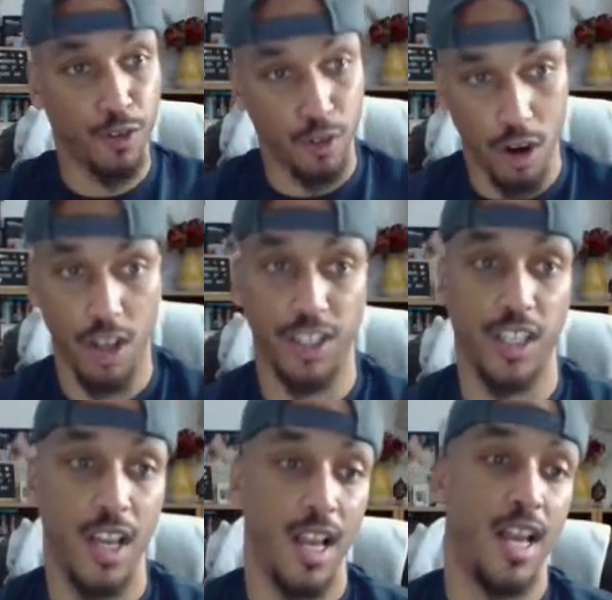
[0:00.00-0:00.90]
grass.
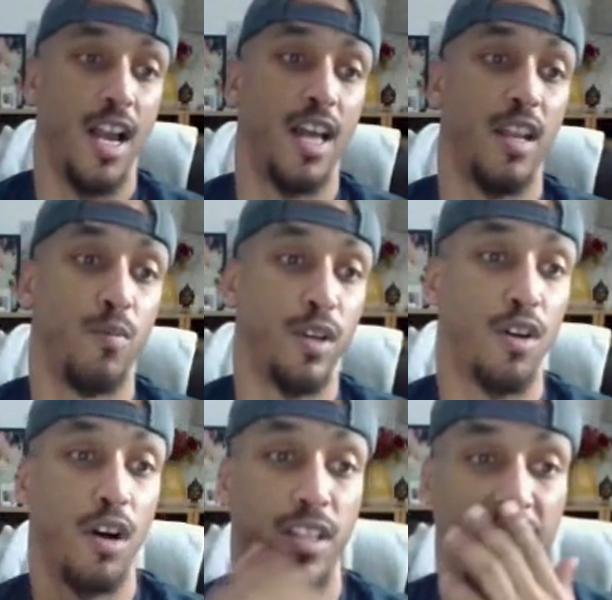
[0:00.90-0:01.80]
And then we
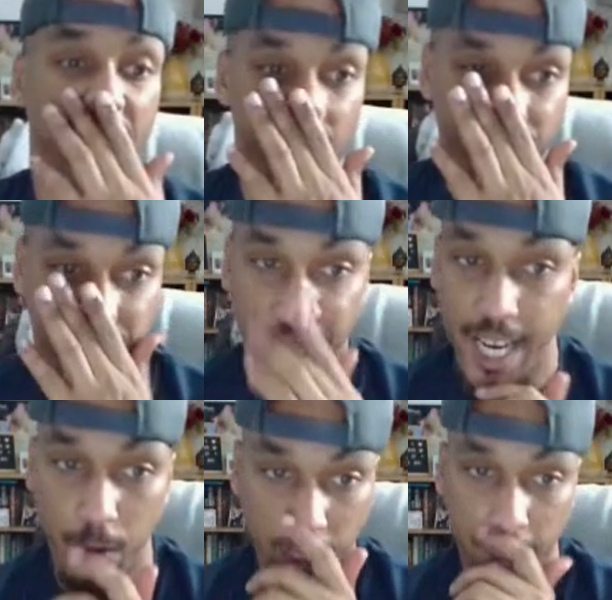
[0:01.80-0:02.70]
got the
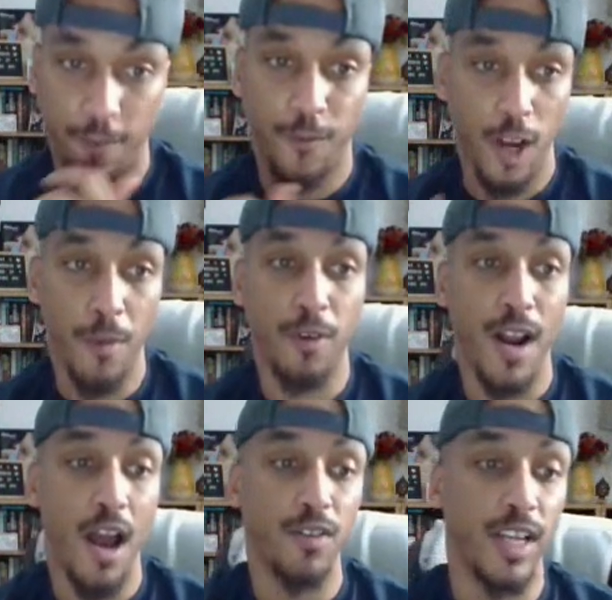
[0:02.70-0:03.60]
FG, which is the firm
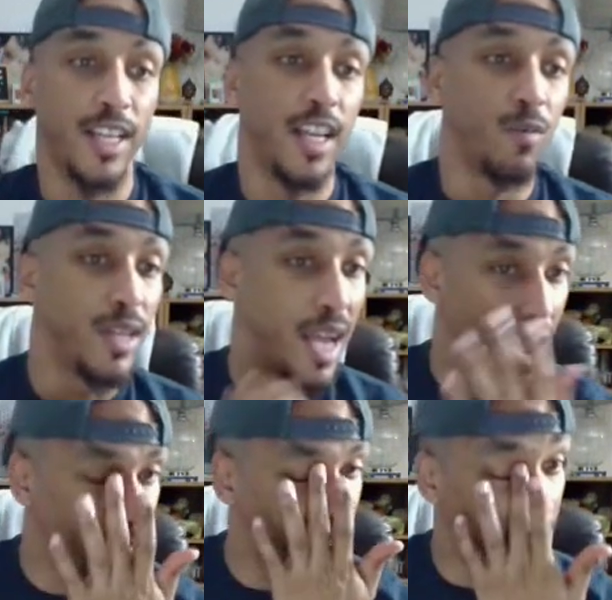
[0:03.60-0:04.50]
ground. And then we
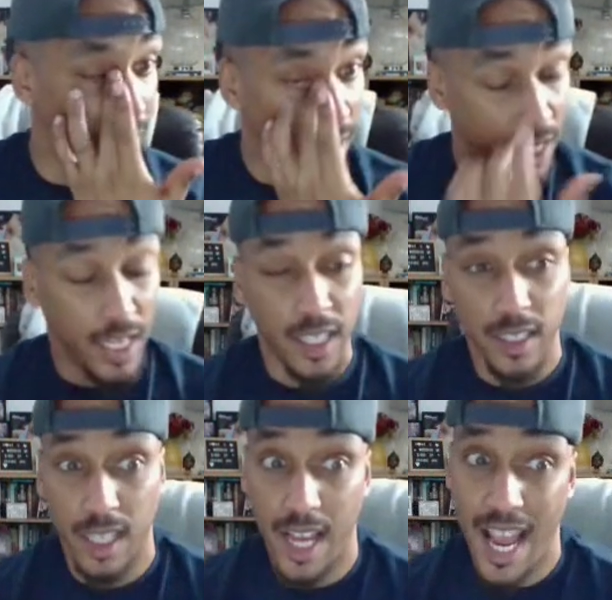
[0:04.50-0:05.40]
have
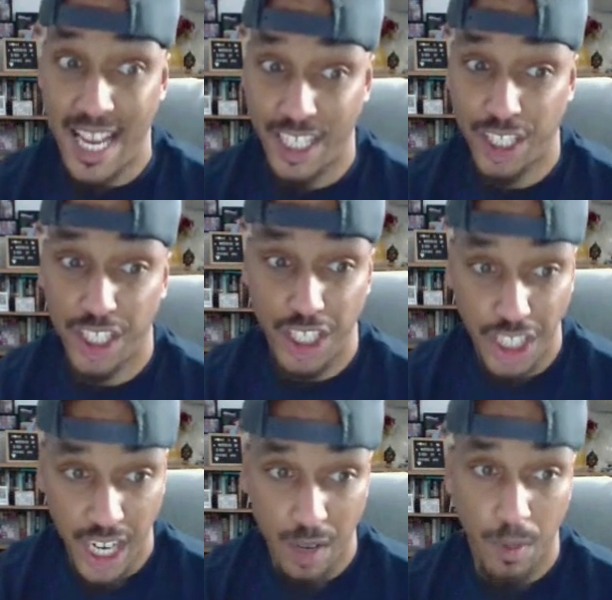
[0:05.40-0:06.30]
the
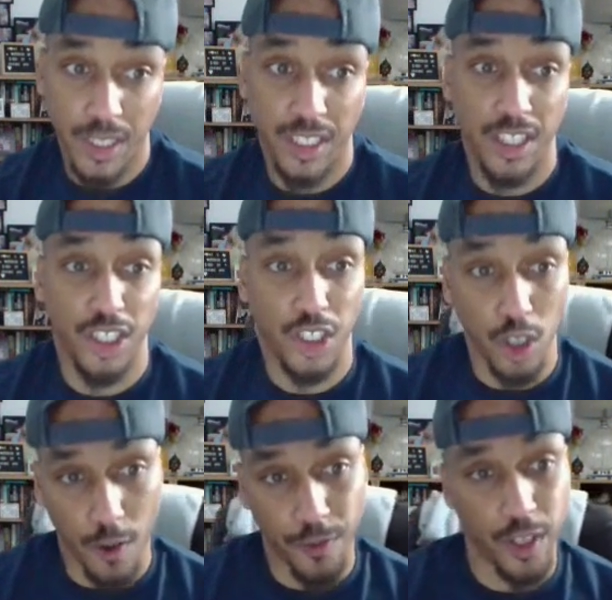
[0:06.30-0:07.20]
SG, which is the
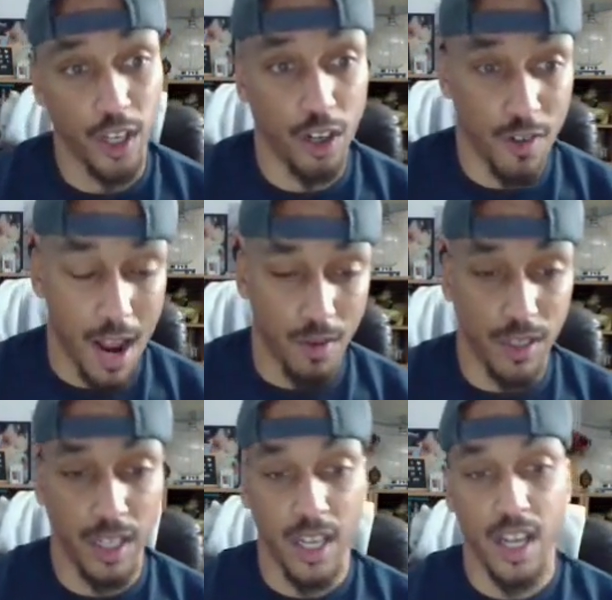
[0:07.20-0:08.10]
soft
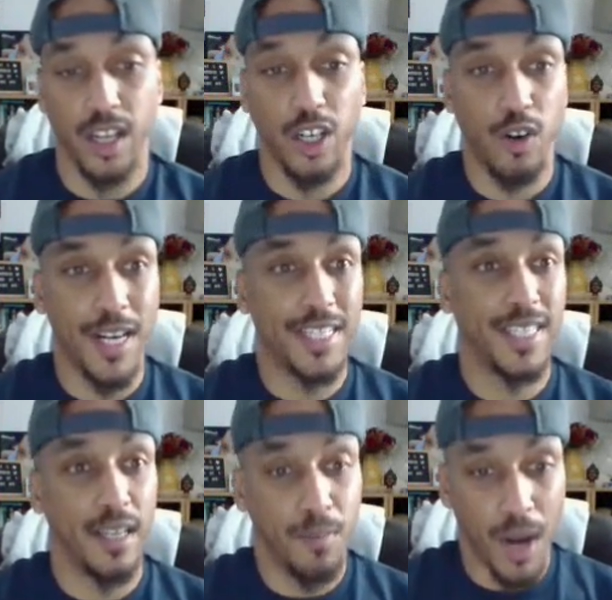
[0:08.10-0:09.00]
ground.
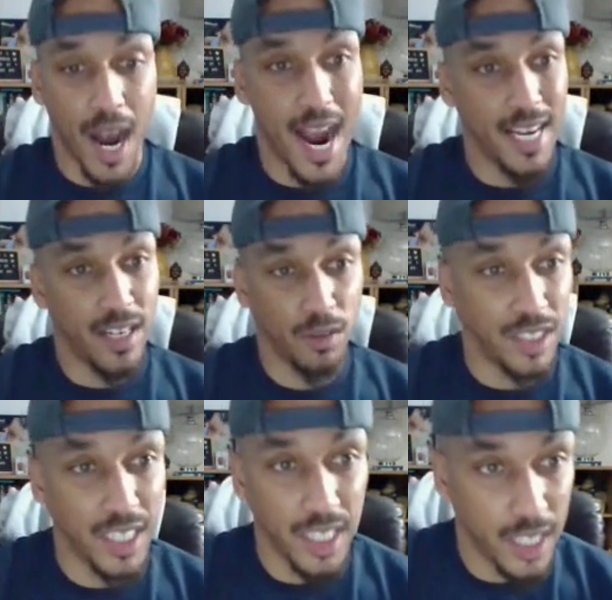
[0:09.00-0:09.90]
Crazy, but I don't
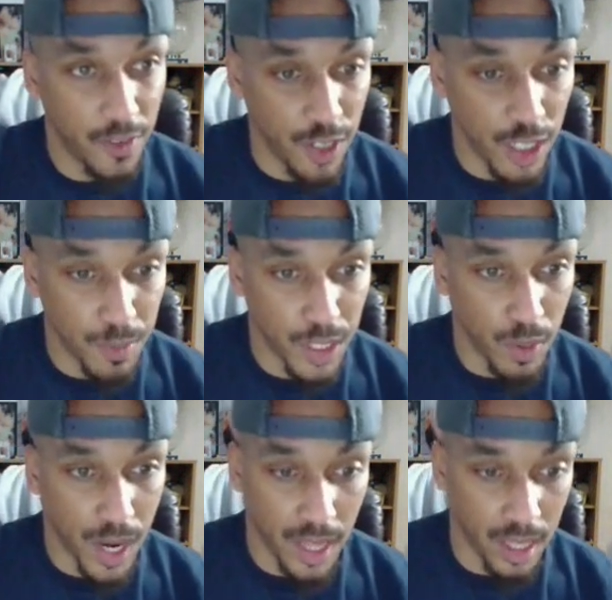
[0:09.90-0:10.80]
see the difference
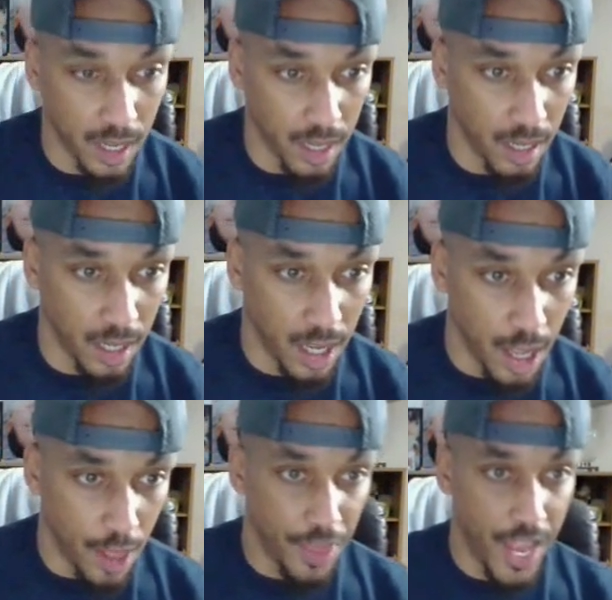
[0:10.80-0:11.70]
between the
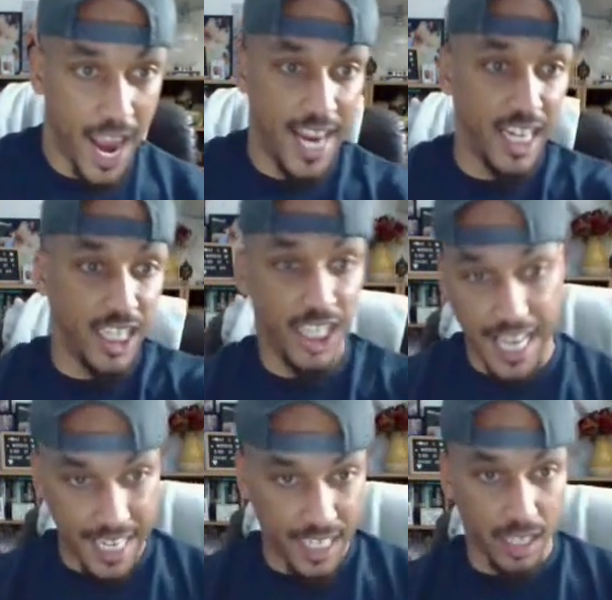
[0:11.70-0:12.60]

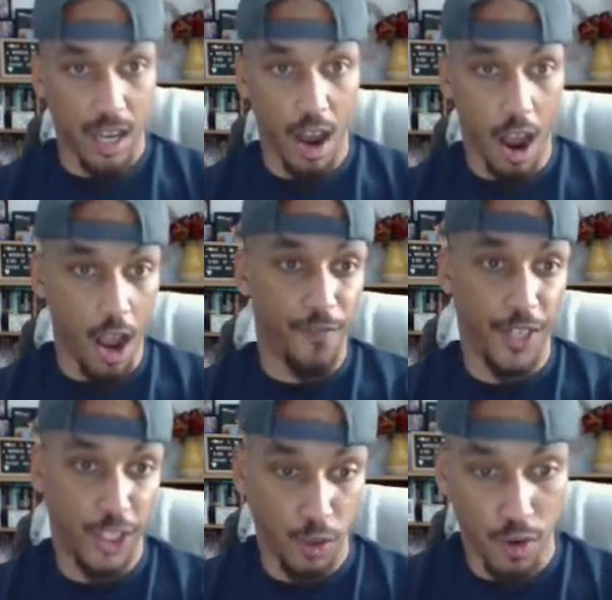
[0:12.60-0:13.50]
AG's
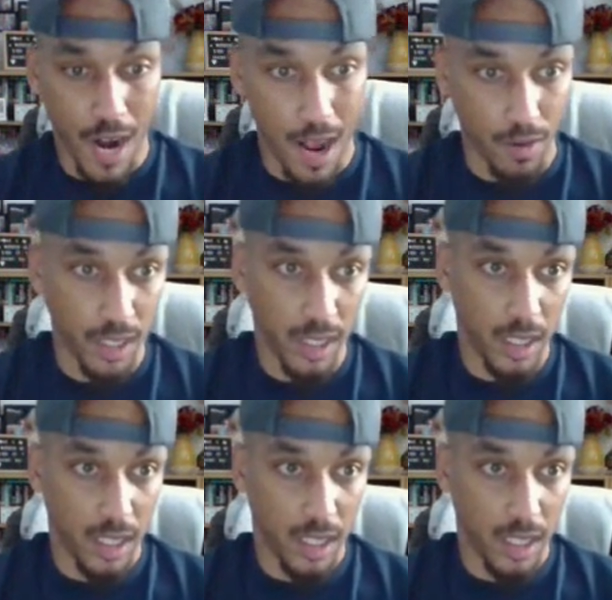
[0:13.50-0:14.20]
artificial ground